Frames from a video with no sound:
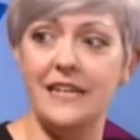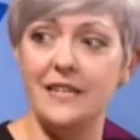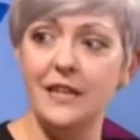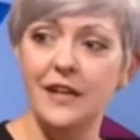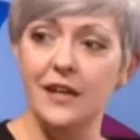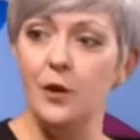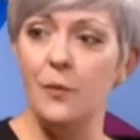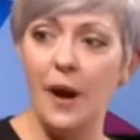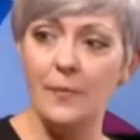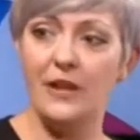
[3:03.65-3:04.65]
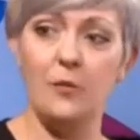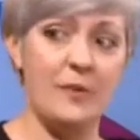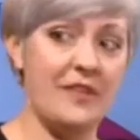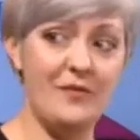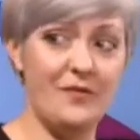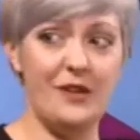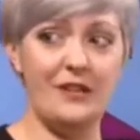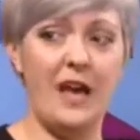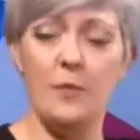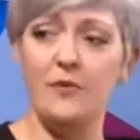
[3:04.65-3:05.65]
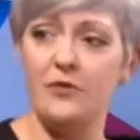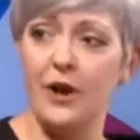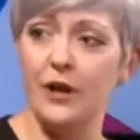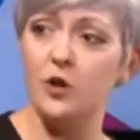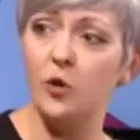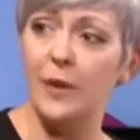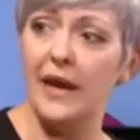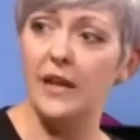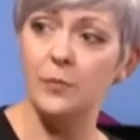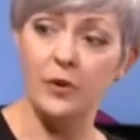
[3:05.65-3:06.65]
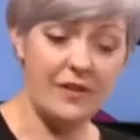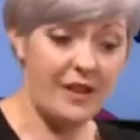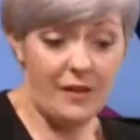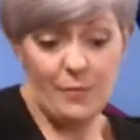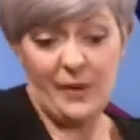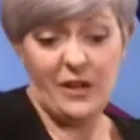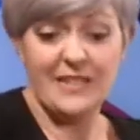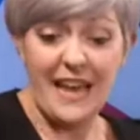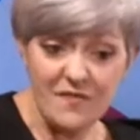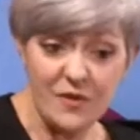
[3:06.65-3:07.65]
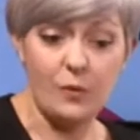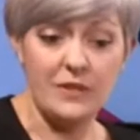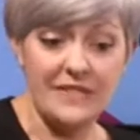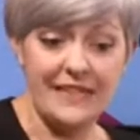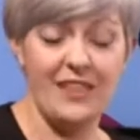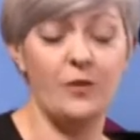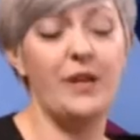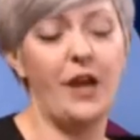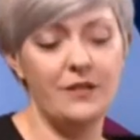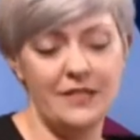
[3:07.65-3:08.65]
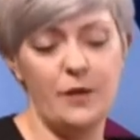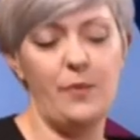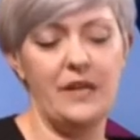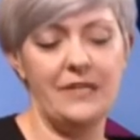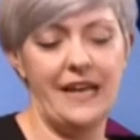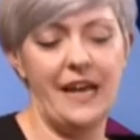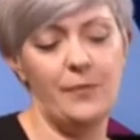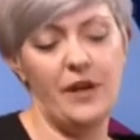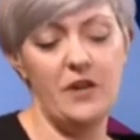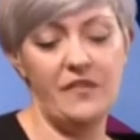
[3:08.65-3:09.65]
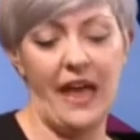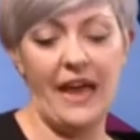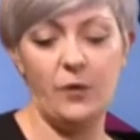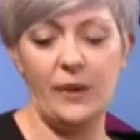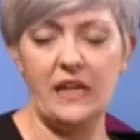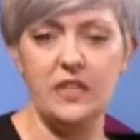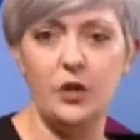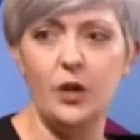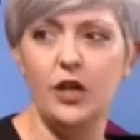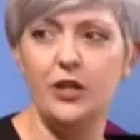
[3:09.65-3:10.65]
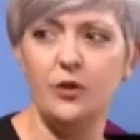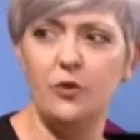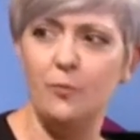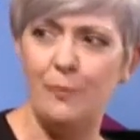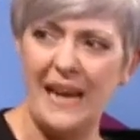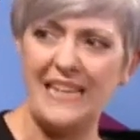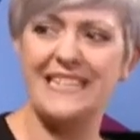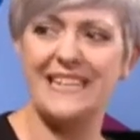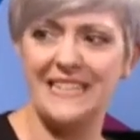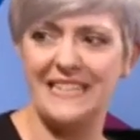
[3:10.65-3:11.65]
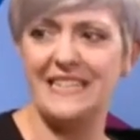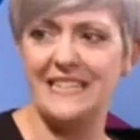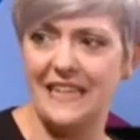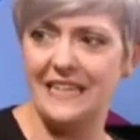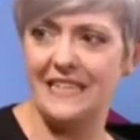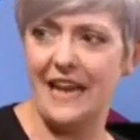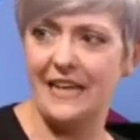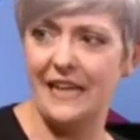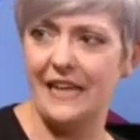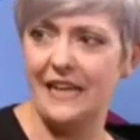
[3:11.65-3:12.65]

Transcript: It might be not be their first time of trying to come in, but because everyone's together, we go step by step. And over that eight weeks, you learn your basic 16 techniques.